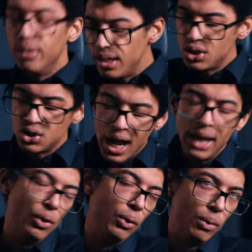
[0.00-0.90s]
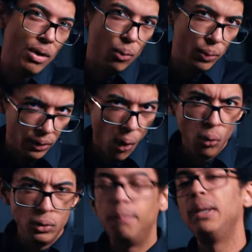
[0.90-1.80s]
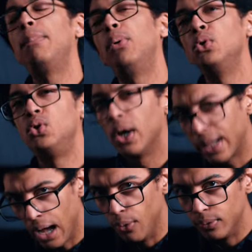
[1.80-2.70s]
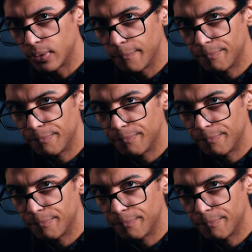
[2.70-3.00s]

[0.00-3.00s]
On this channel, we hold people to account.